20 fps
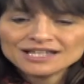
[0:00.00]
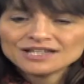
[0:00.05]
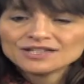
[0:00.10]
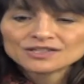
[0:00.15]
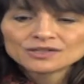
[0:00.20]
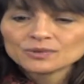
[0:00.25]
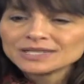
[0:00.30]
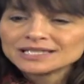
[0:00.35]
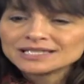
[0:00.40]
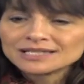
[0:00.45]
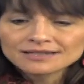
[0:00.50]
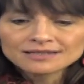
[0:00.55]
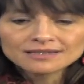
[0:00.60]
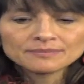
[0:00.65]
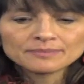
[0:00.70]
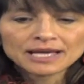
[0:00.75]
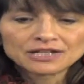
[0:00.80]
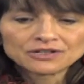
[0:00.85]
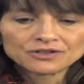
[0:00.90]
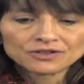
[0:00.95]
So it
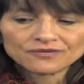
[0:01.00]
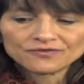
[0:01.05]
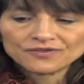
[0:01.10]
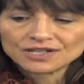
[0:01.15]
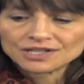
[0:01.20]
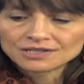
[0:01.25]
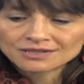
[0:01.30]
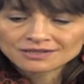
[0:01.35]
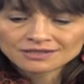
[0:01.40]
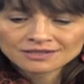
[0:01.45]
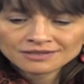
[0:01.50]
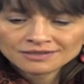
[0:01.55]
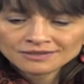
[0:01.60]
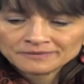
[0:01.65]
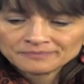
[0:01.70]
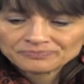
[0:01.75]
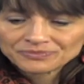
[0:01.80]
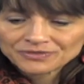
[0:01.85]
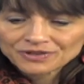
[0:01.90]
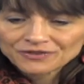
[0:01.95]
doesn't matter if it's
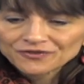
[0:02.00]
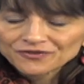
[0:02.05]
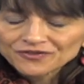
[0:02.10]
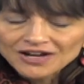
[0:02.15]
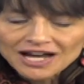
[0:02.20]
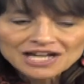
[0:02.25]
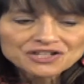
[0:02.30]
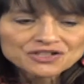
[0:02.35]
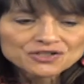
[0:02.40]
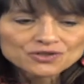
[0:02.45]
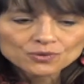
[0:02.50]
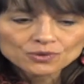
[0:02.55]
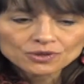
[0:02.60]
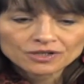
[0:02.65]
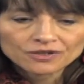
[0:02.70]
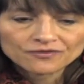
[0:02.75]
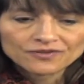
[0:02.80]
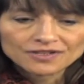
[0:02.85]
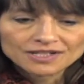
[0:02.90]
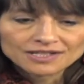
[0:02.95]
fresh or
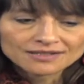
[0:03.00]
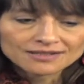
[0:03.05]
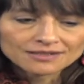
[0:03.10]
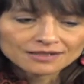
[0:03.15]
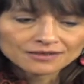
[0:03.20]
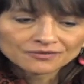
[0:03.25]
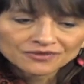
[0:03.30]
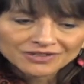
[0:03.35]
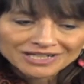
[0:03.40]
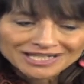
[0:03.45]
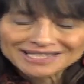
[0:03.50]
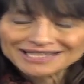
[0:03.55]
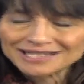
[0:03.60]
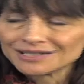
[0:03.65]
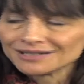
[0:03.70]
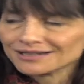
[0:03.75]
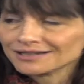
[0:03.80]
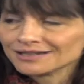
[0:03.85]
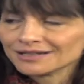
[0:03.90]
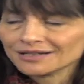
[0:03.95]
if it's a
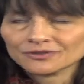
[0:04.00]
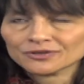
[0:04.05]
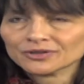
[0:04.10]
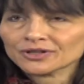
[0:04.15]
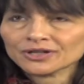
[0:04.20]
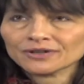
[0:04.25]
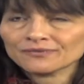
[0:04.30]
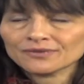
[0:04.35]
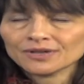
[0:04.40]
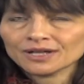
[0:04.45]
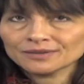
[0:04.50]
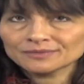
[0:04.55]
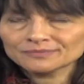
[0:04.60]
recent or